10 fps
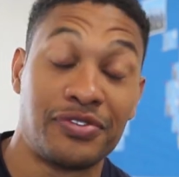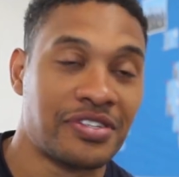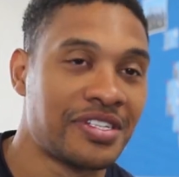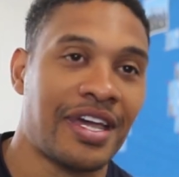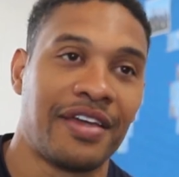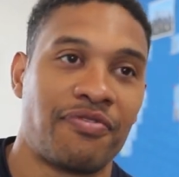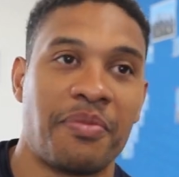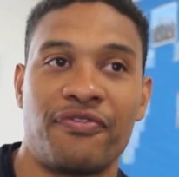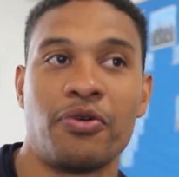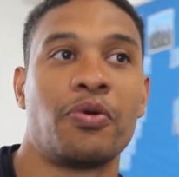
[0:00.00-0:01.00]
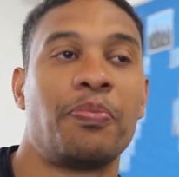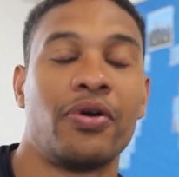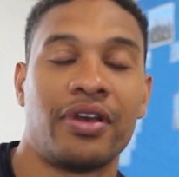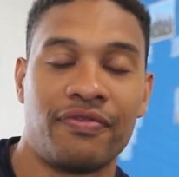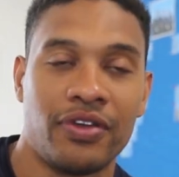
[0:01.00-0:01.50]
just take from a football
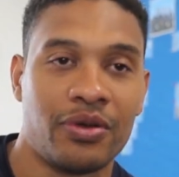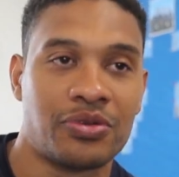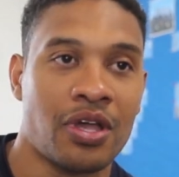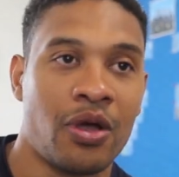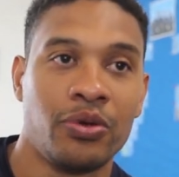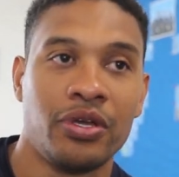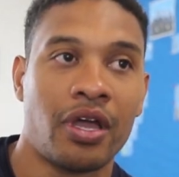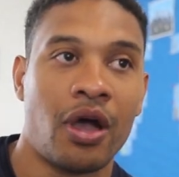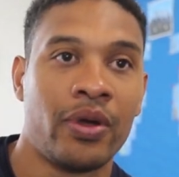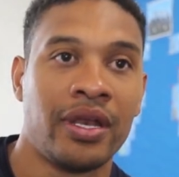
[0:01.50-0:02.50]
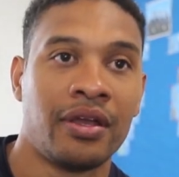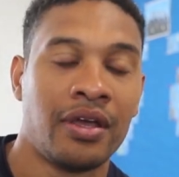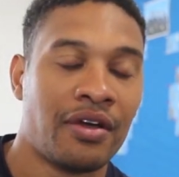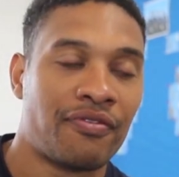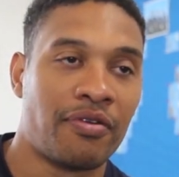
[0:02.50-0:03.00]
point of view. So you go in
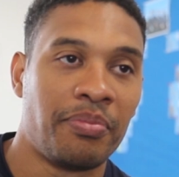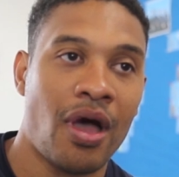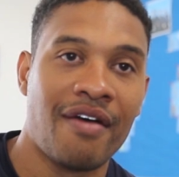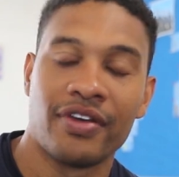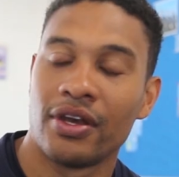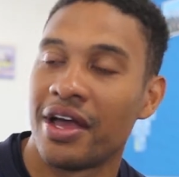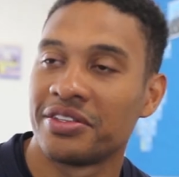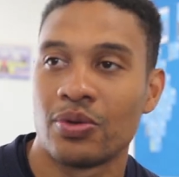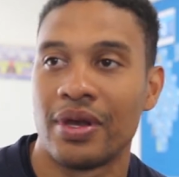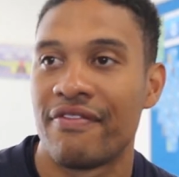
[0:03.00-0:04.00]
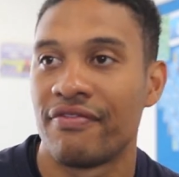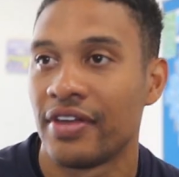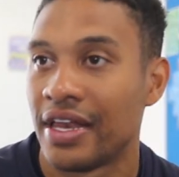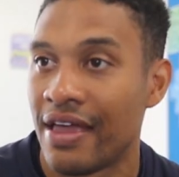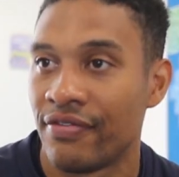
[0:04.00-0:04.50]
from 9v9 to
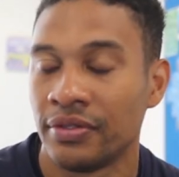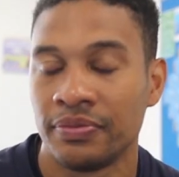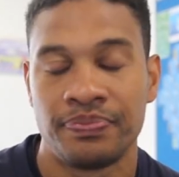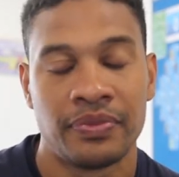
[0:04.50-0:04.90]
11v11.